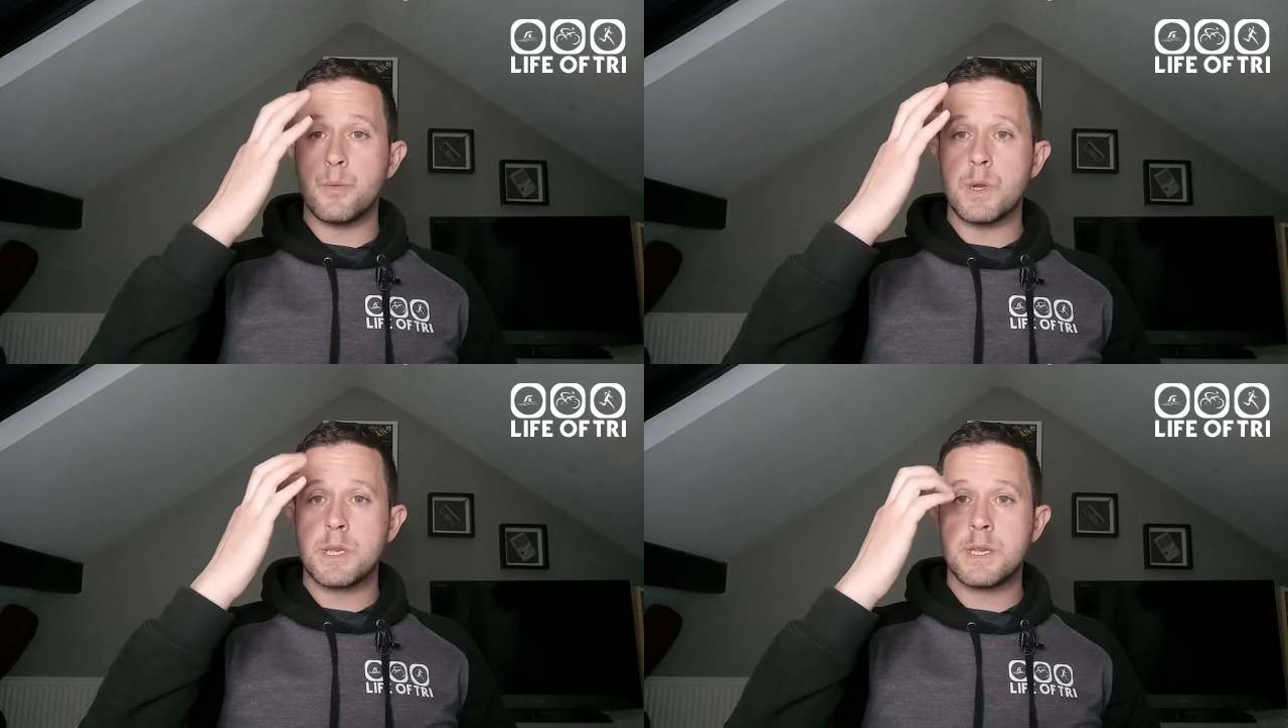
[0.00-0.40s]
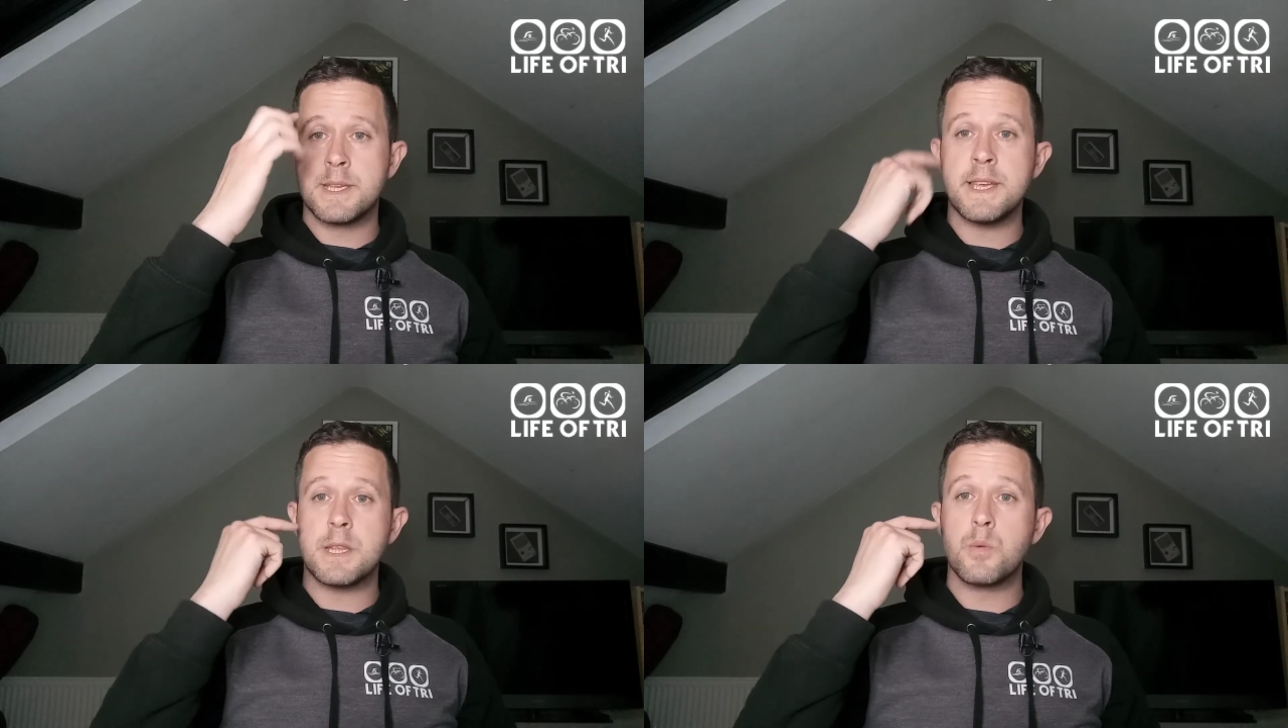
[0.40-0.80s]
which
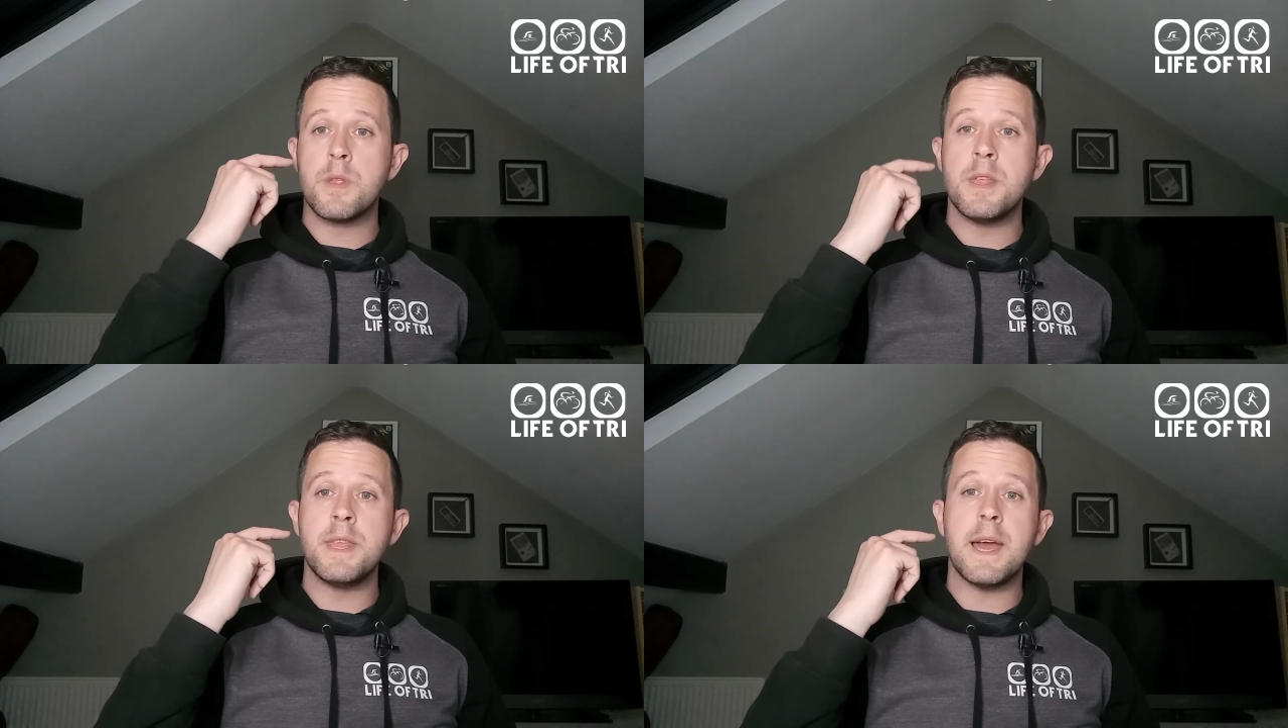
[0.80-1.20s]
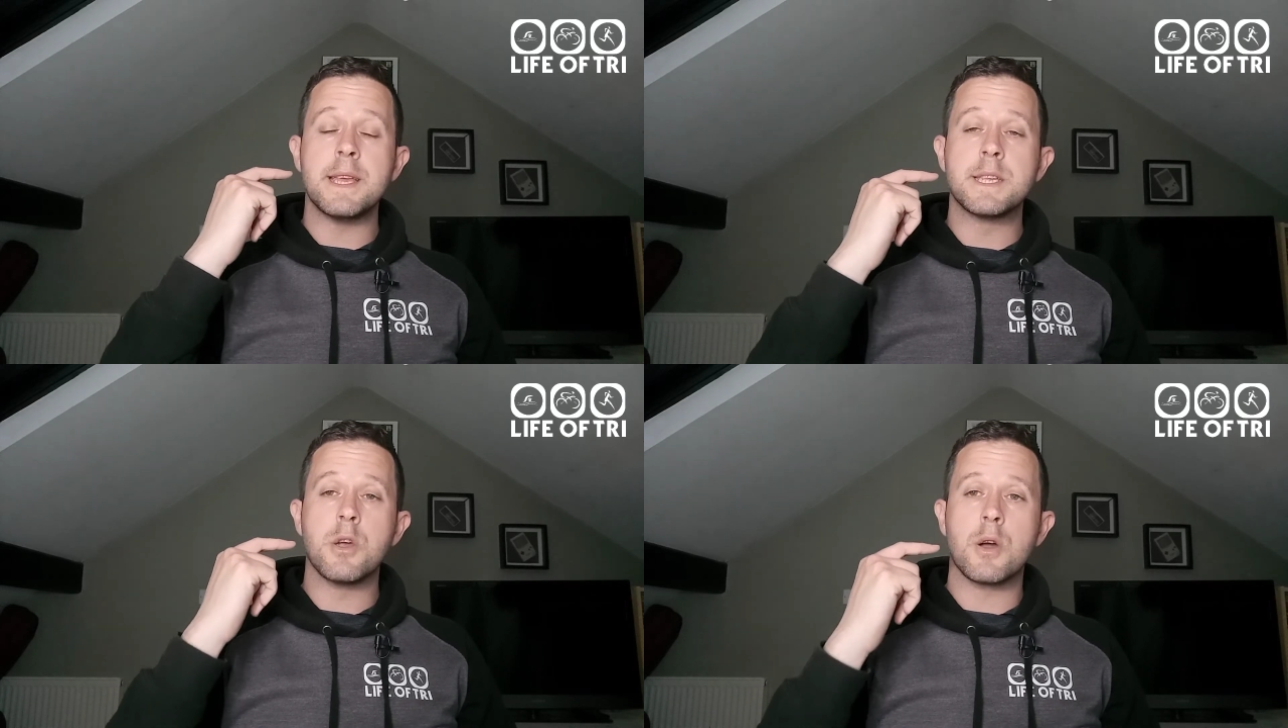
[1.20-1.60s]
sit within the eye
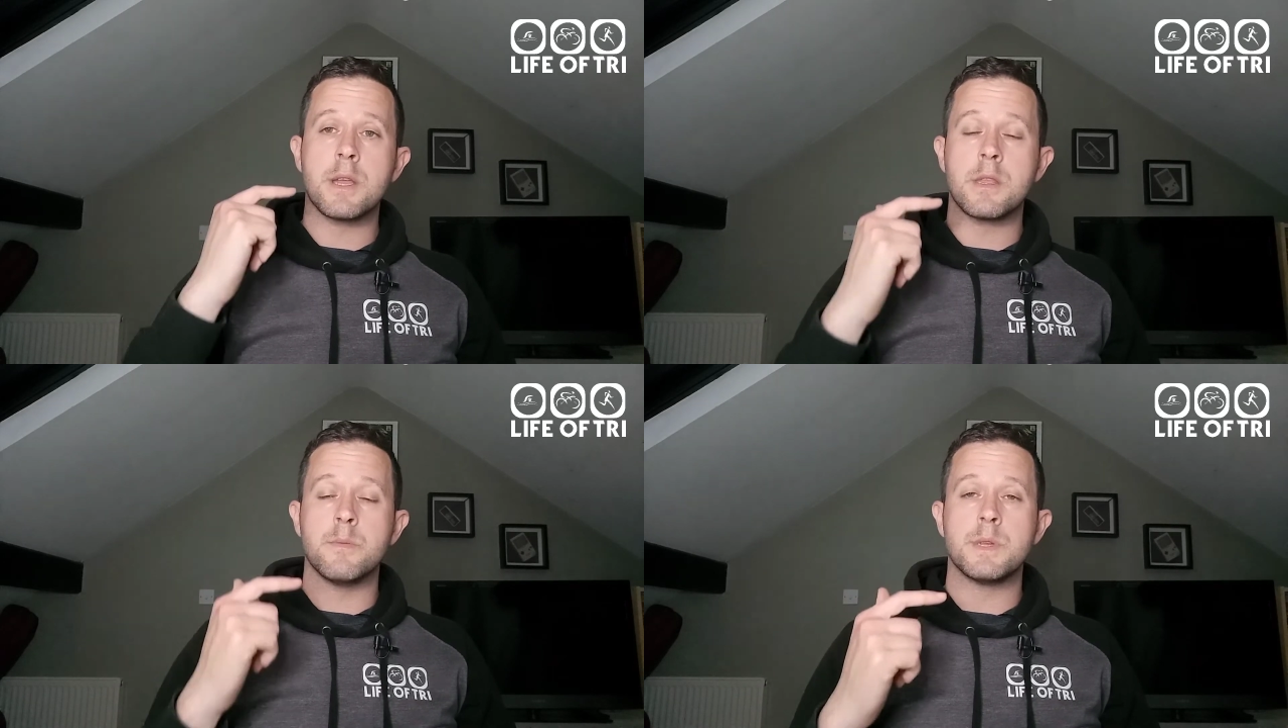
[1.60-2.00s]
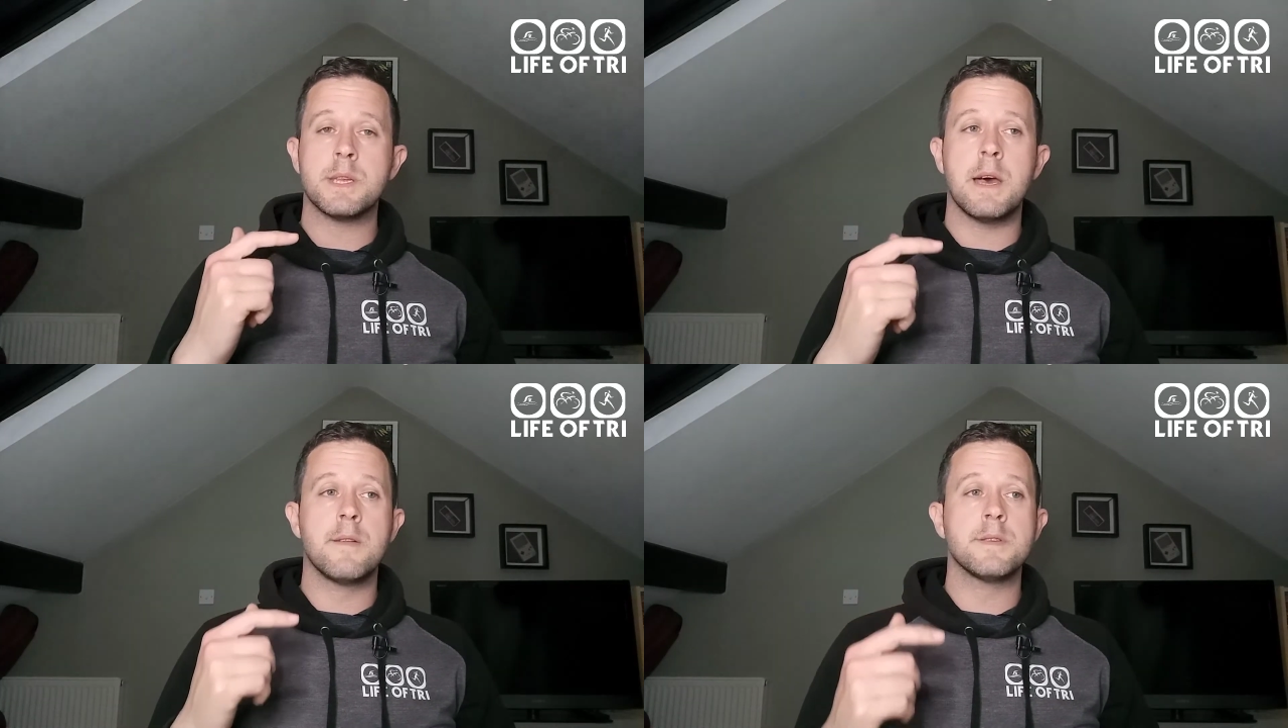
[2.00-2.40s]
socket
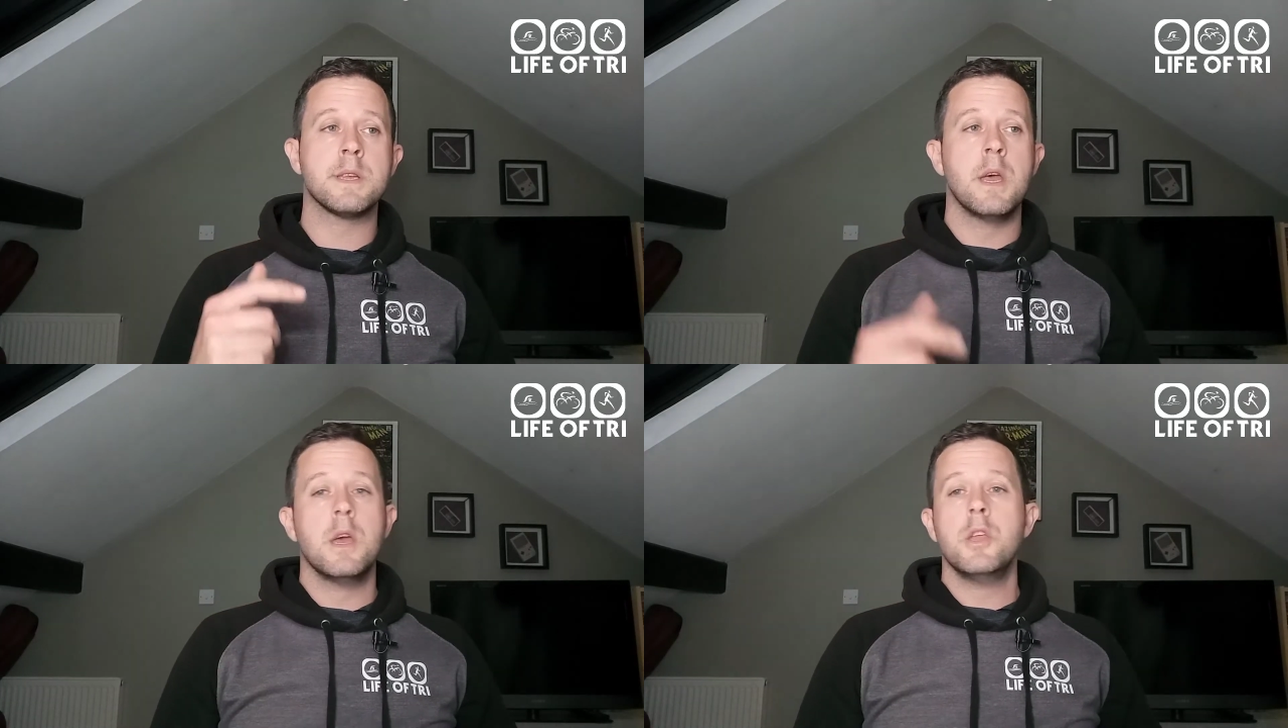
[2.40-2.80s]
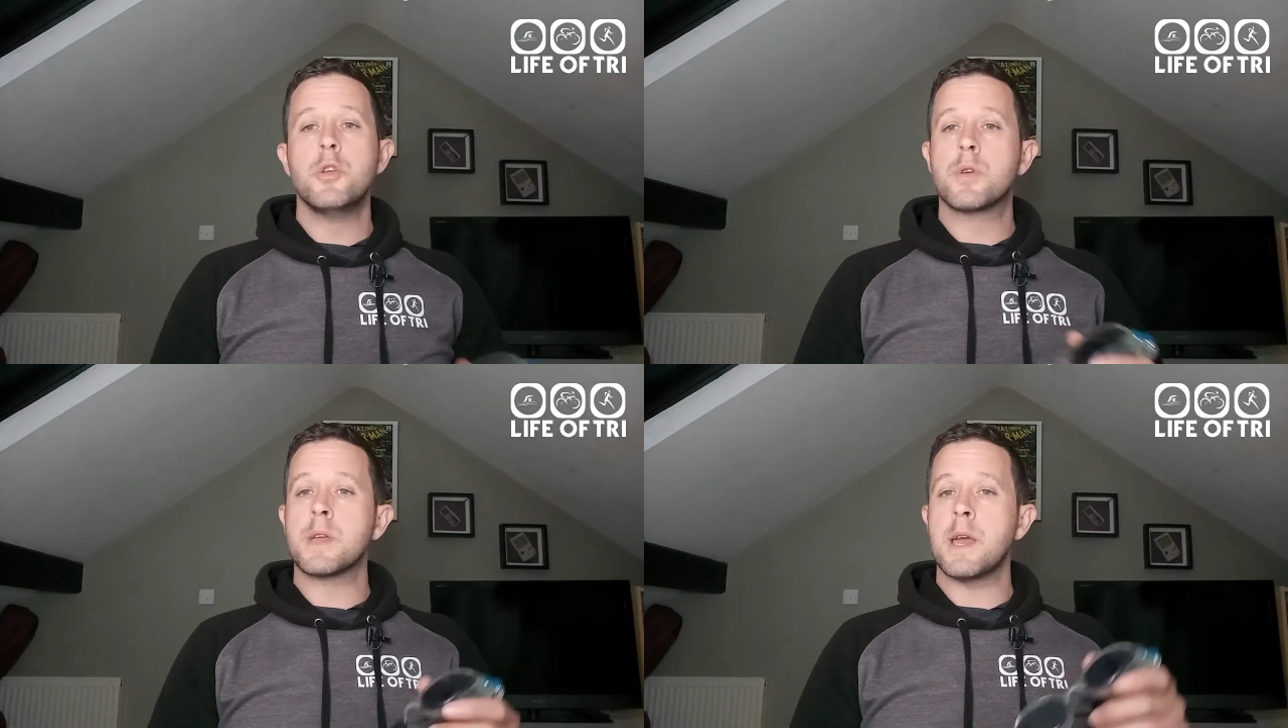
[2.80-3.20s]
themselves.
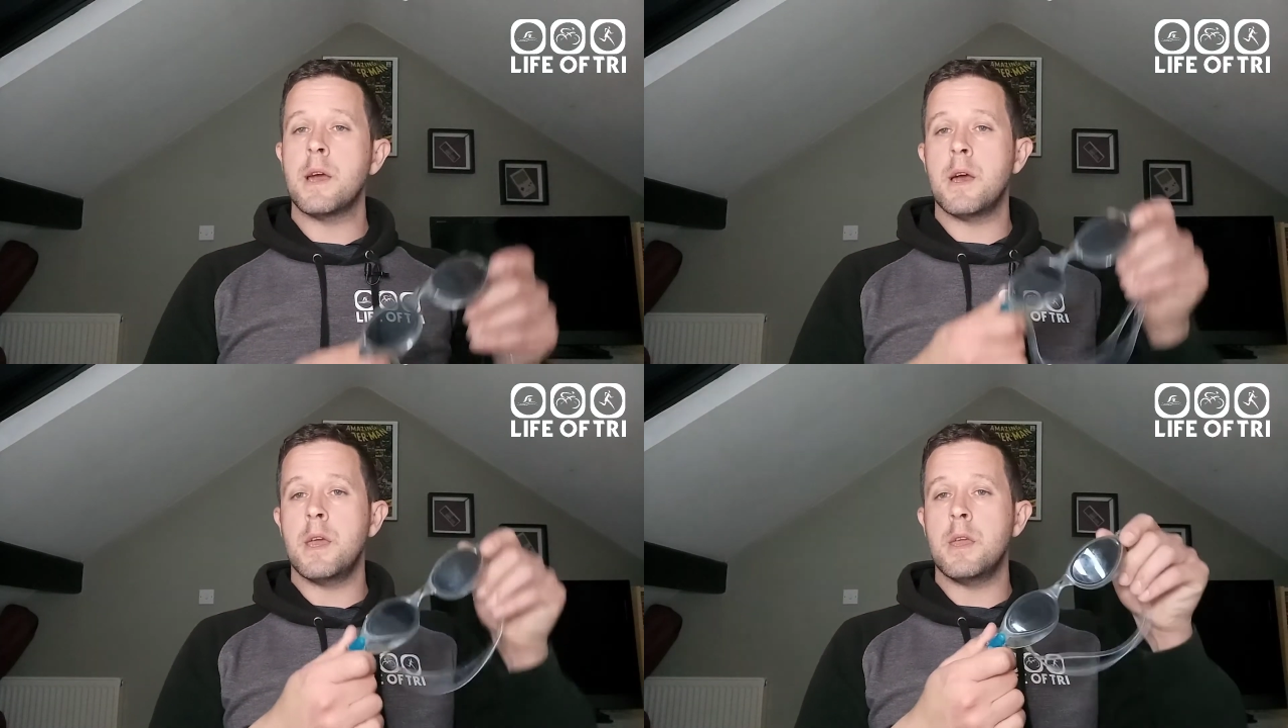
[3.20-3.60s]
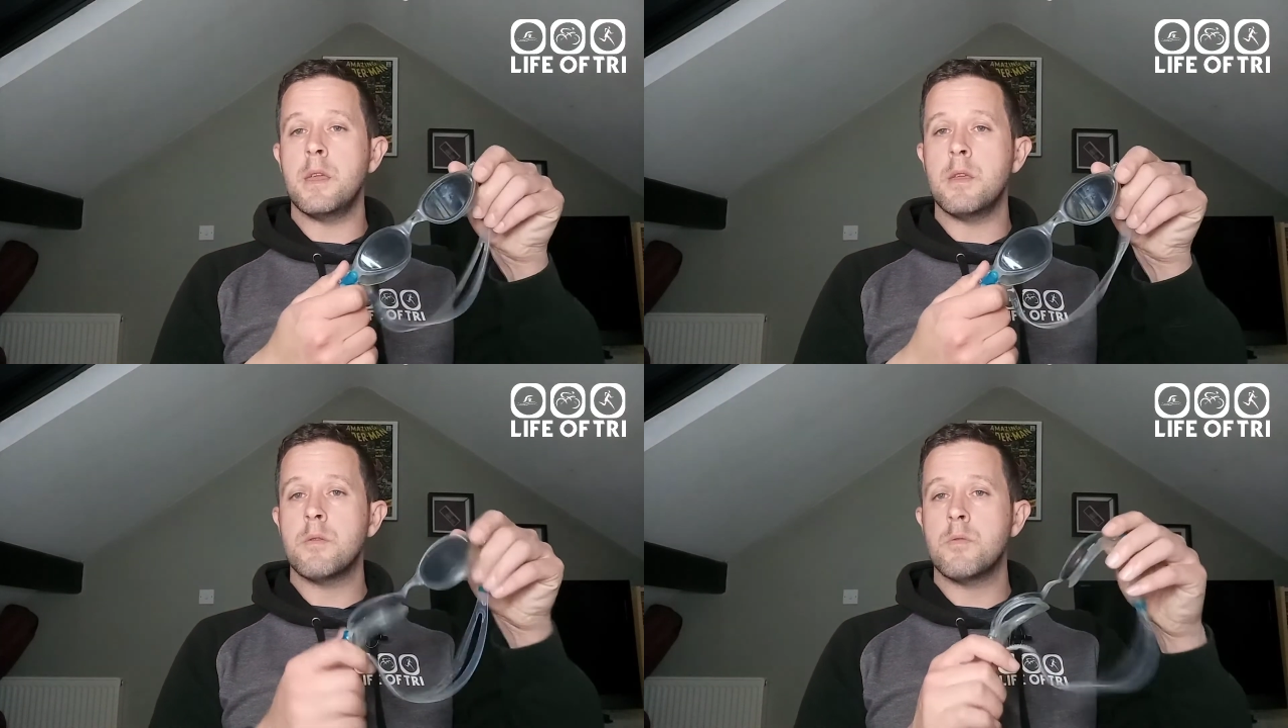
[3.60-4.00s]
You can get
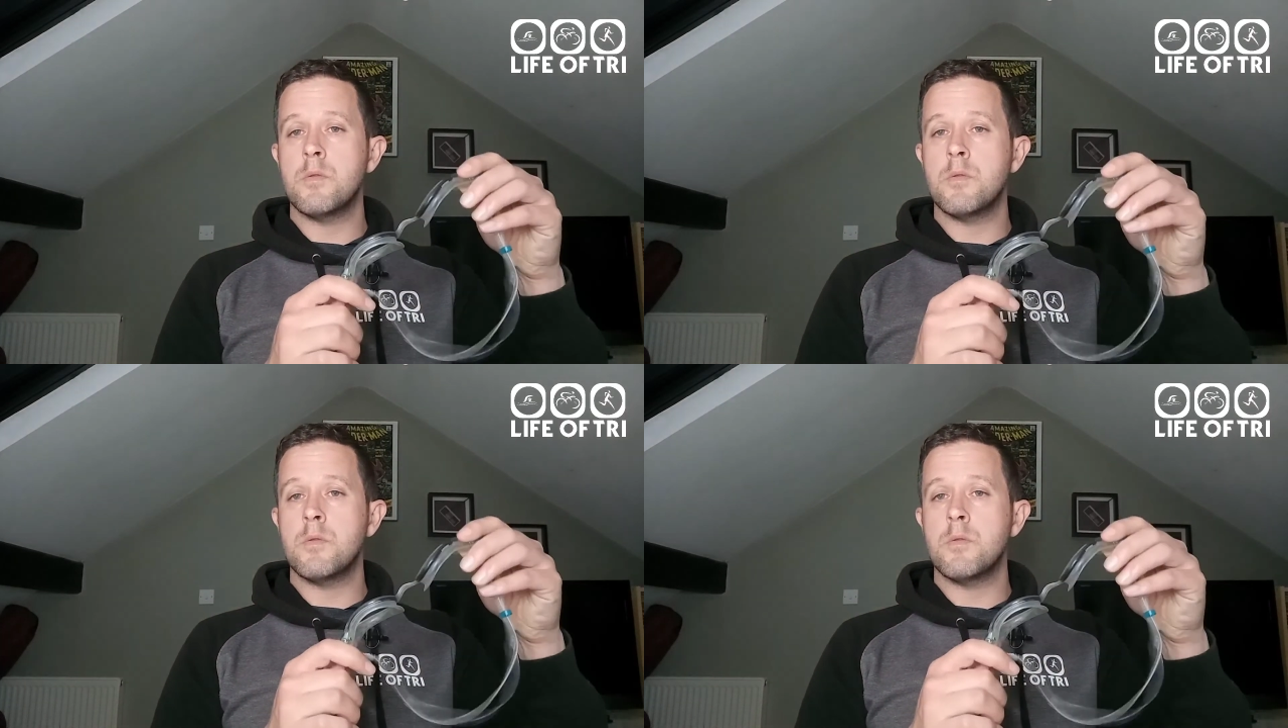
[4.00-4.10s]
a